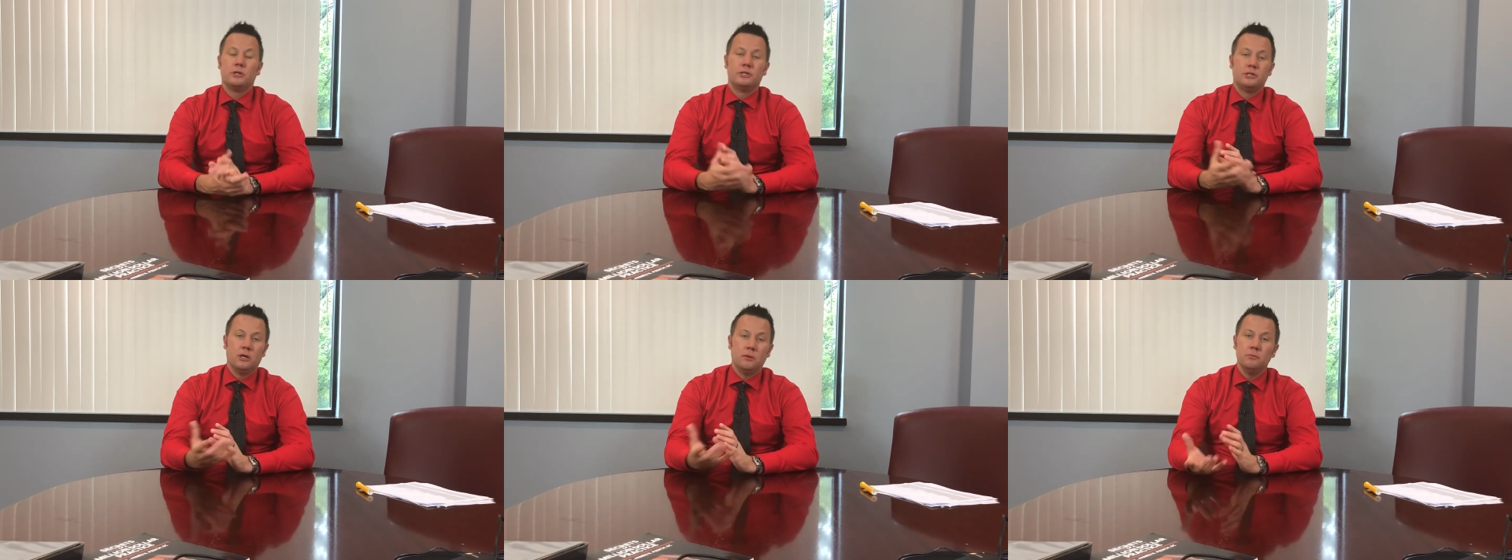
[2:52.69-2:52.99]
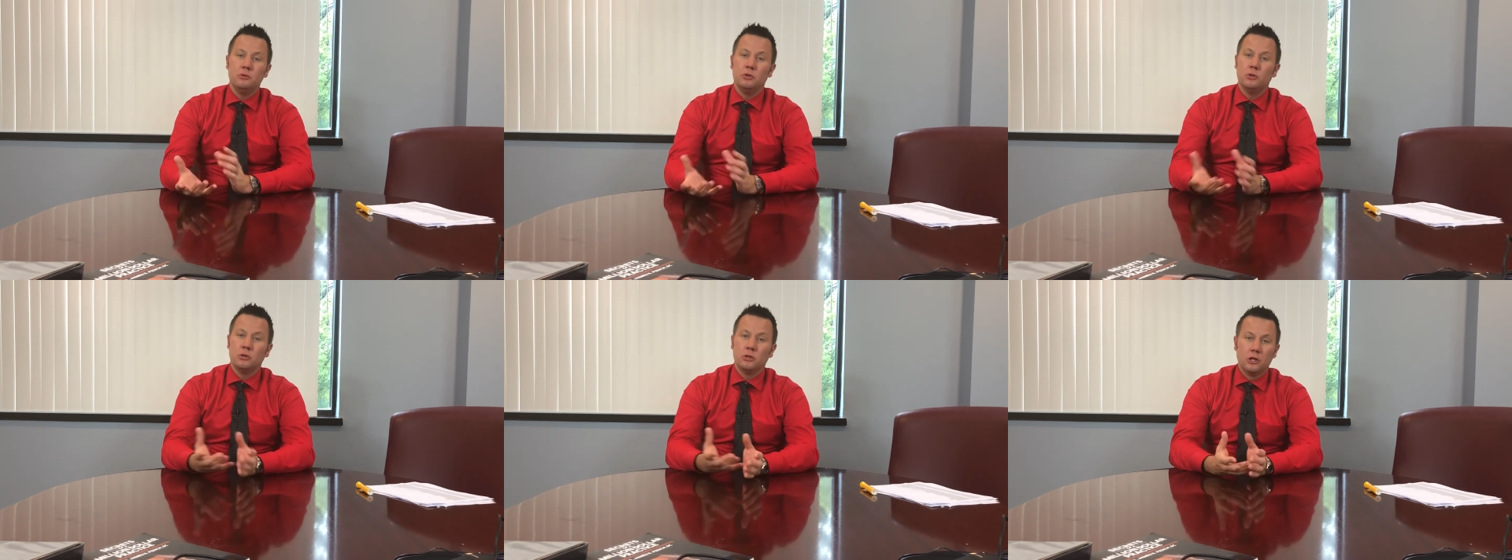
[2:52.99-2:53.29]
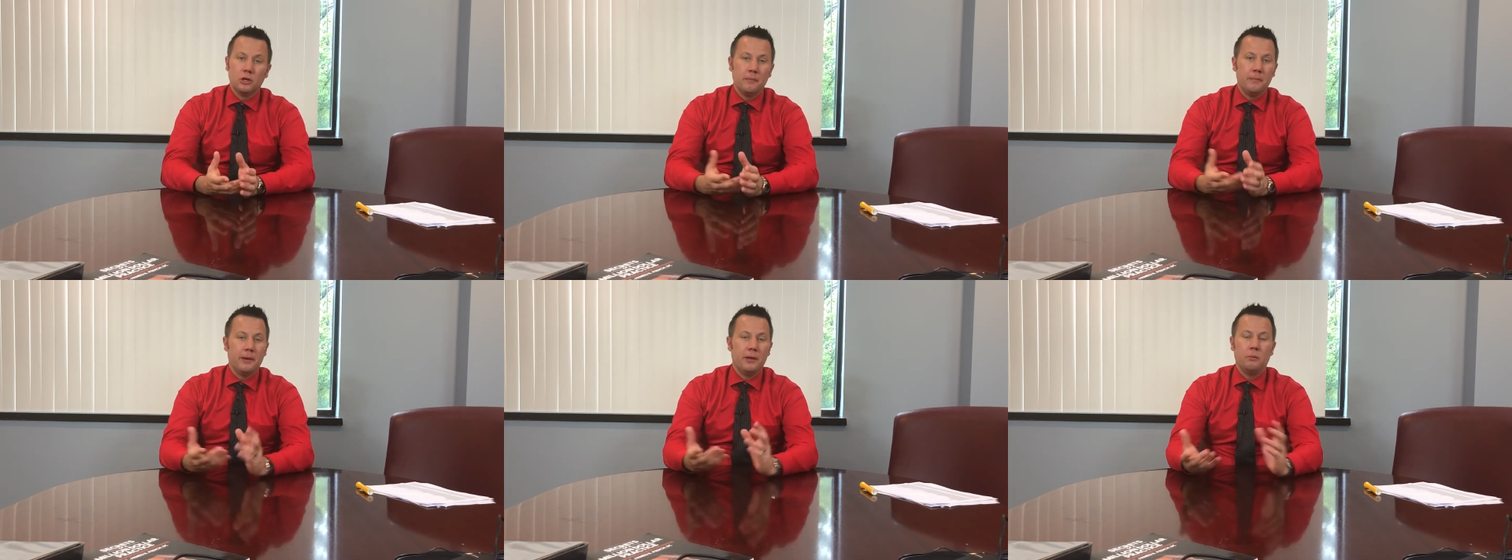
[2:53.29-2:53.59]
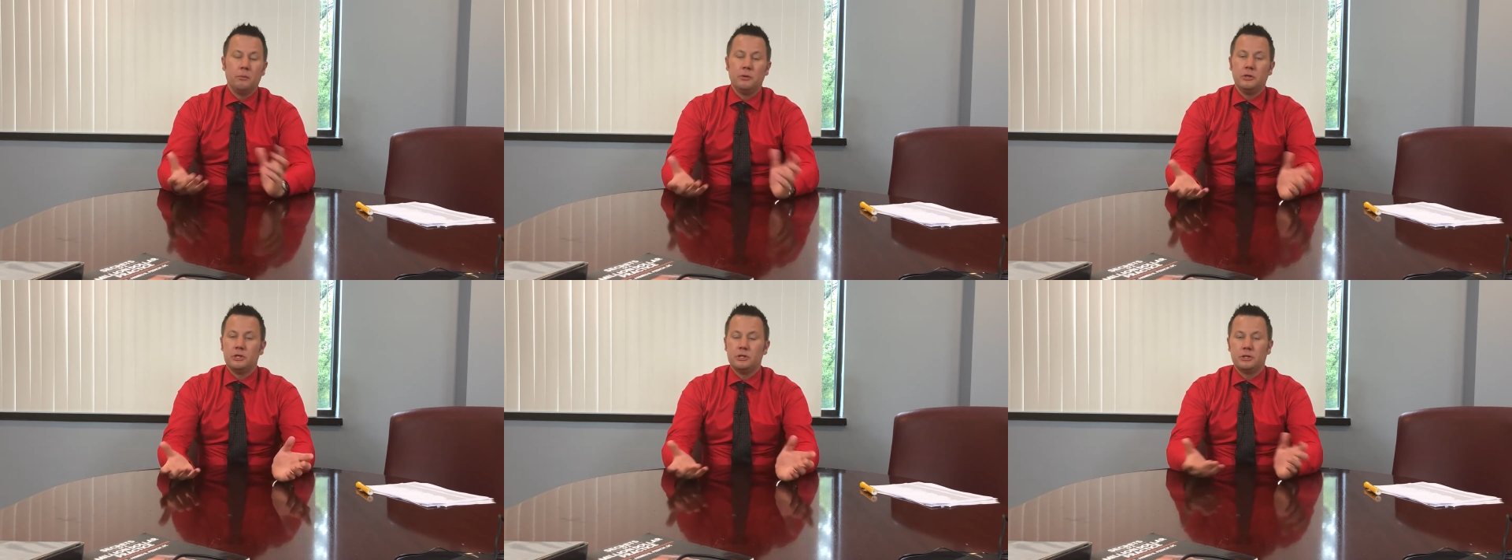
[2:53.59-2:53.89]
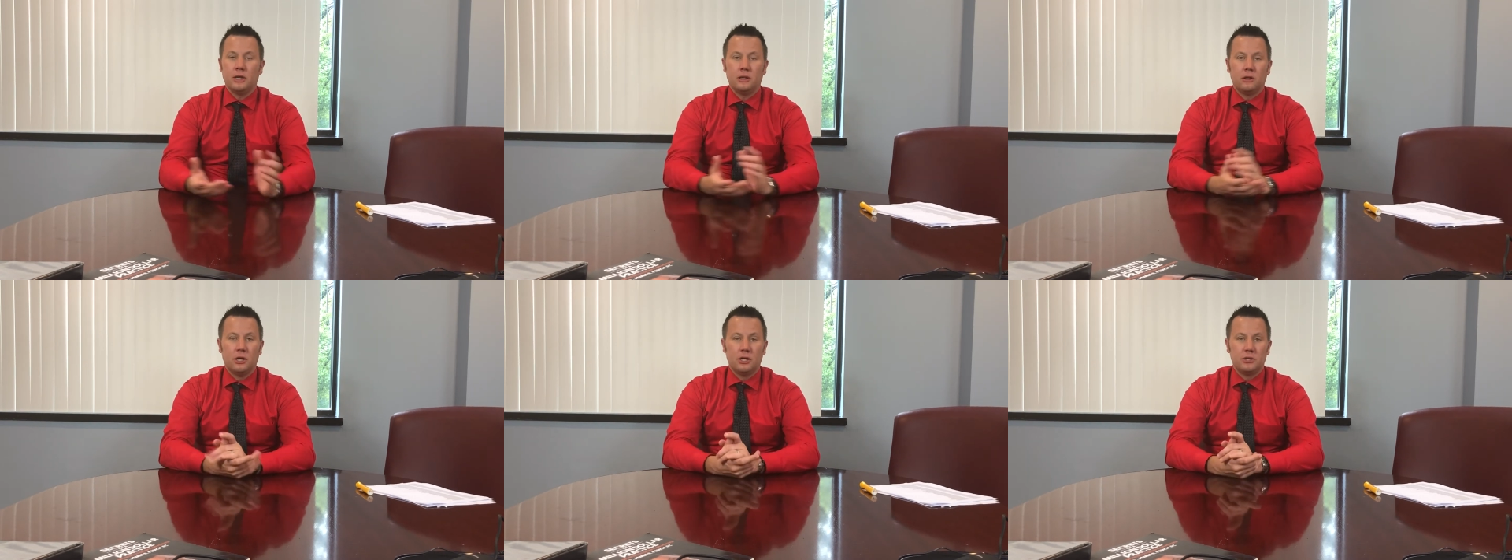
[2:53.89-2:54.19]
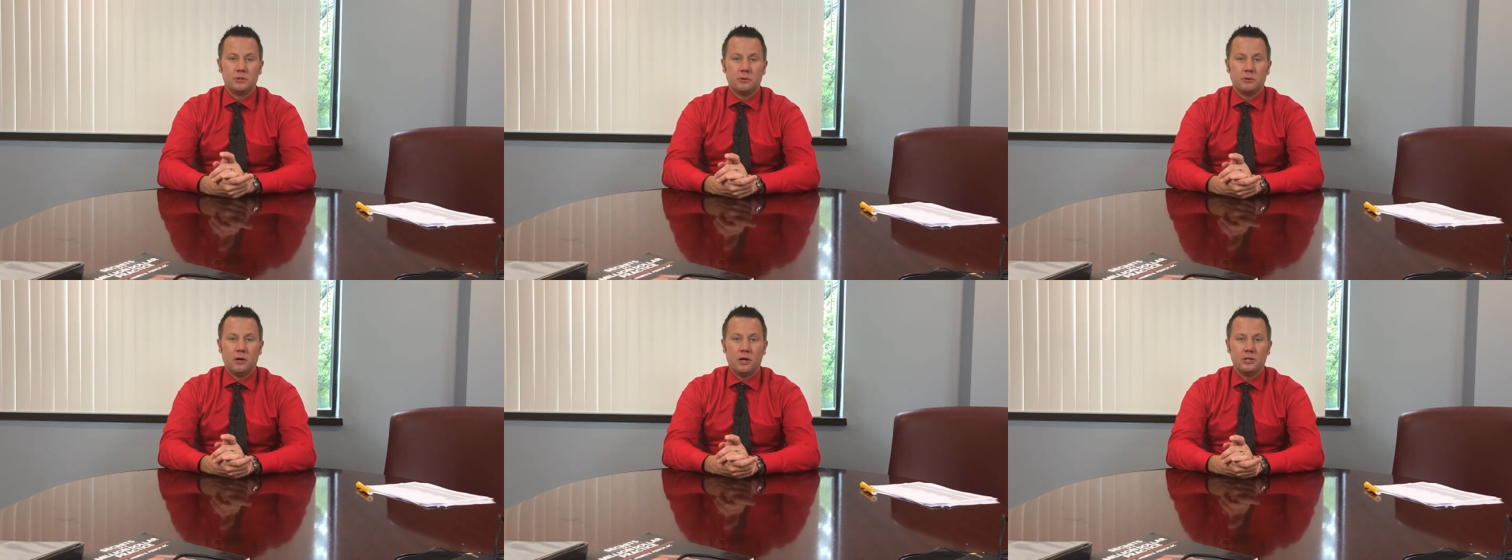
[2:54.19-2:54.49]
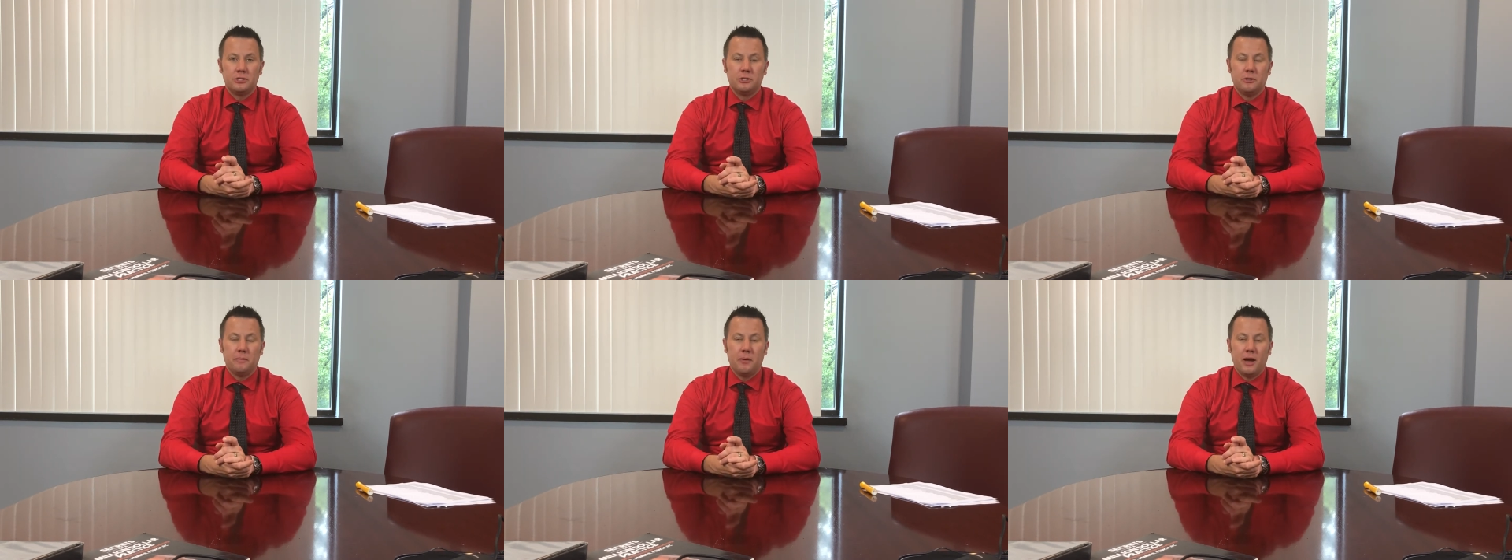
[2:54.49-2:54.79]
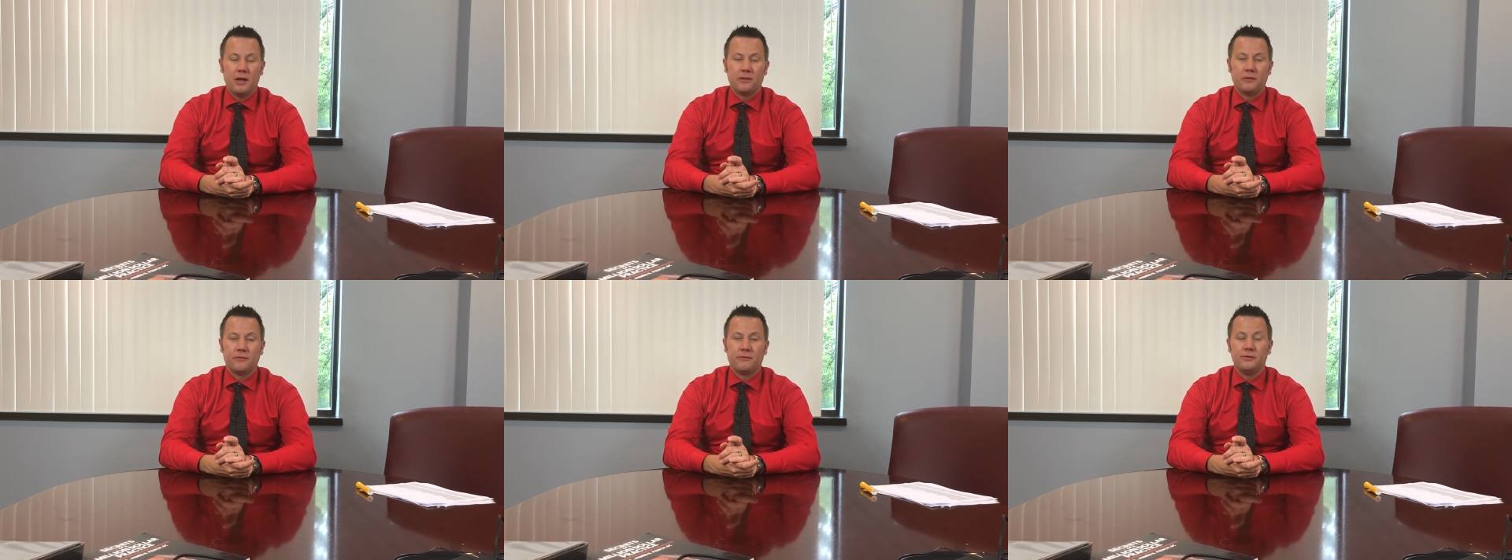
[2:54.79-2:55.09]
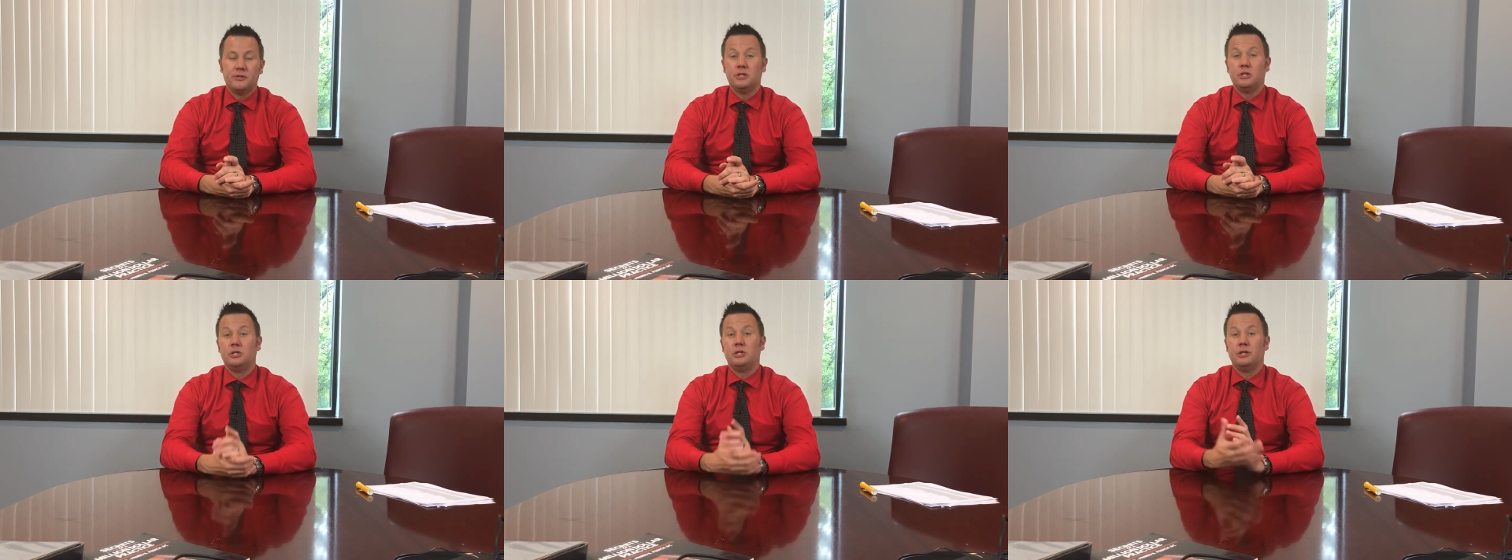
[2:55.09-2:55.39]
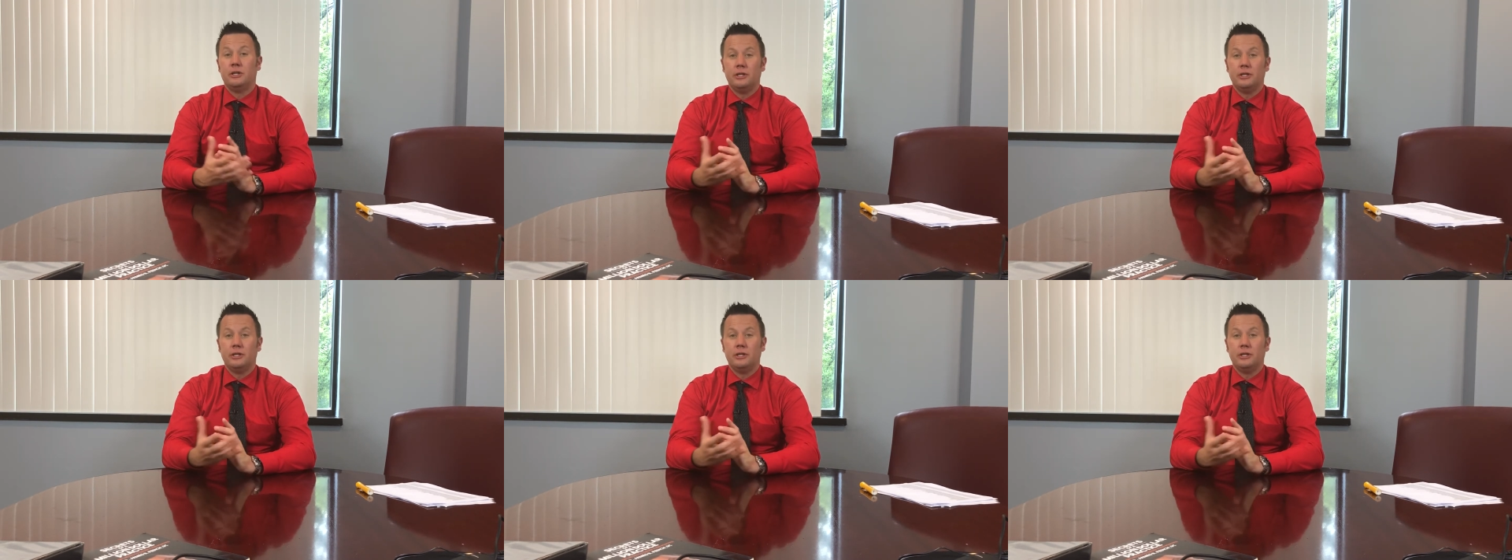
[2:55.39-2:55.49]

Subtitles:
Some do a little bit. We just had lunch with an osteopathic physician,